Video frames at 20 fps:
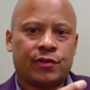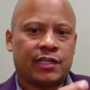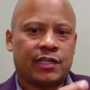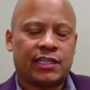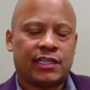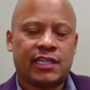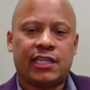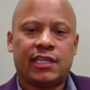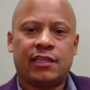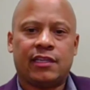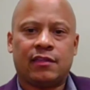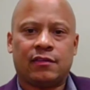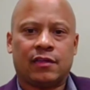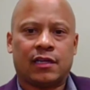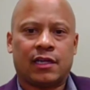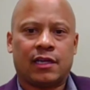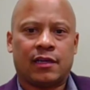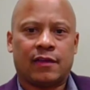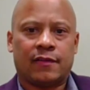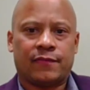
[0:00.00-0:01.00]
you're in need
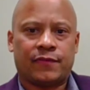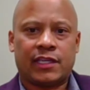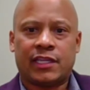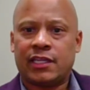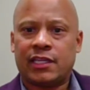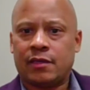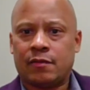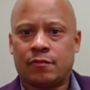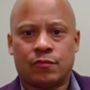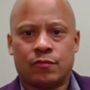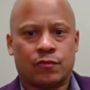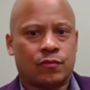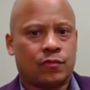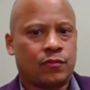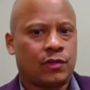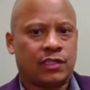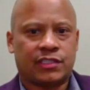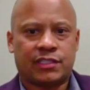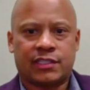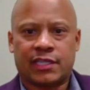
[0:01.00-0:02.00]
of any
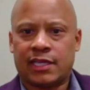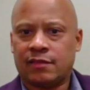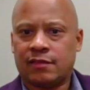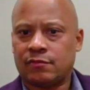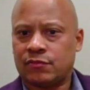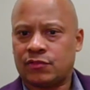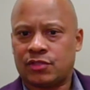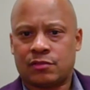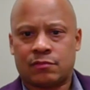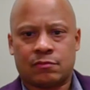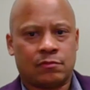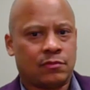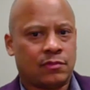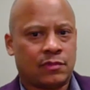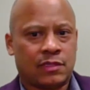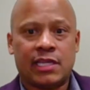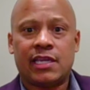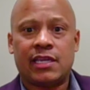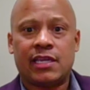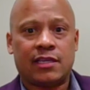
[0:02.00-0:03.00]
real estate
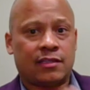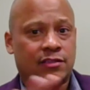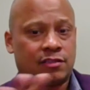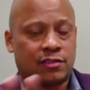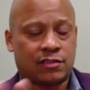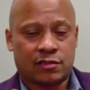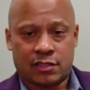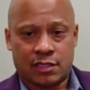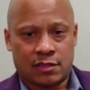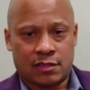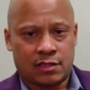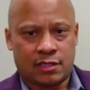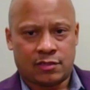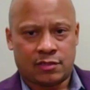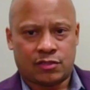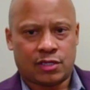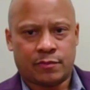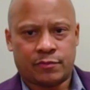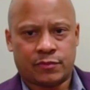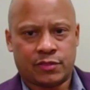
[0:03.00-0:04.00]
needs
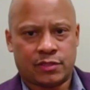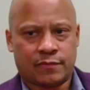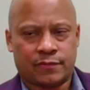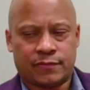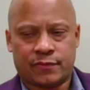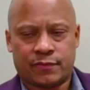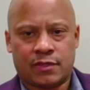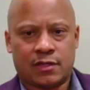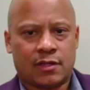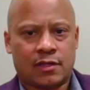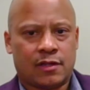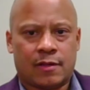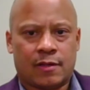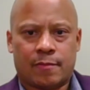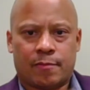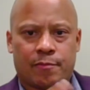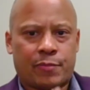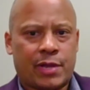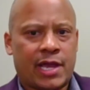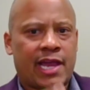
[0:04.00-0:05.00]
in terms of
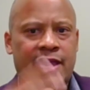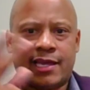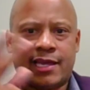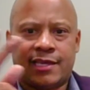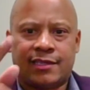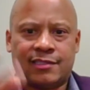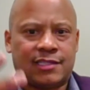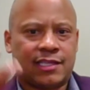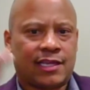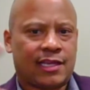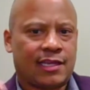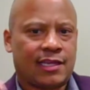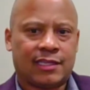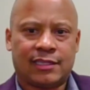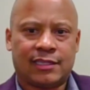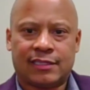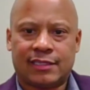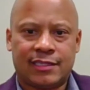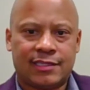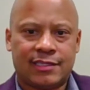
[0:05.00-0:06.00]
buying,
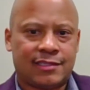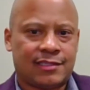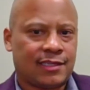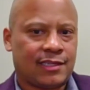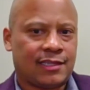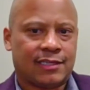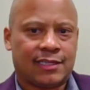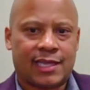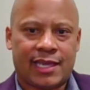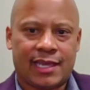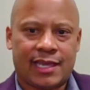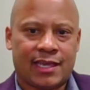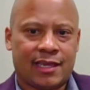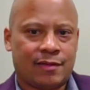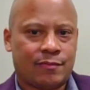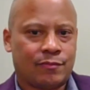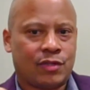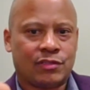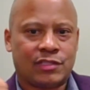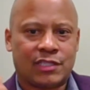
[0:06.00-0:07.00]
selling, leasing,
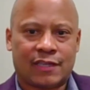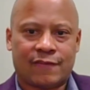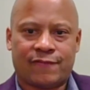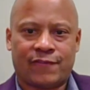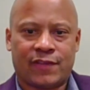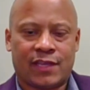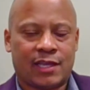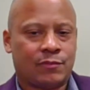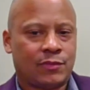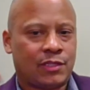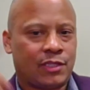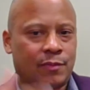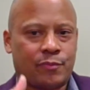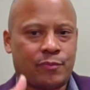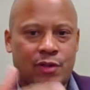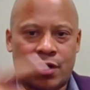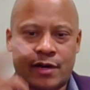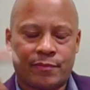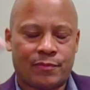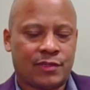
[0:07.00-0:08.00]
land, multifamily,
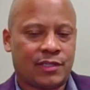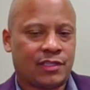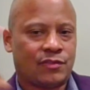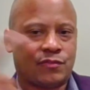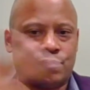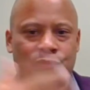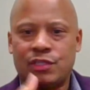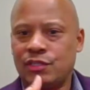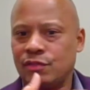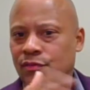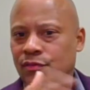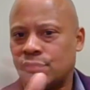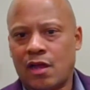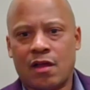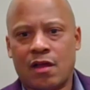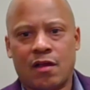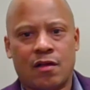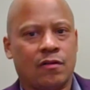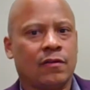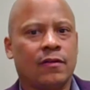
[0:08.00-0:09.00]
apartments, we do it
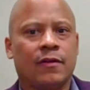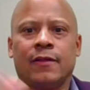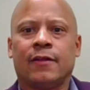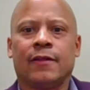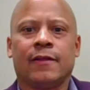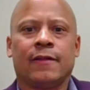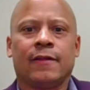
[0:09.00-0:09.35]
all.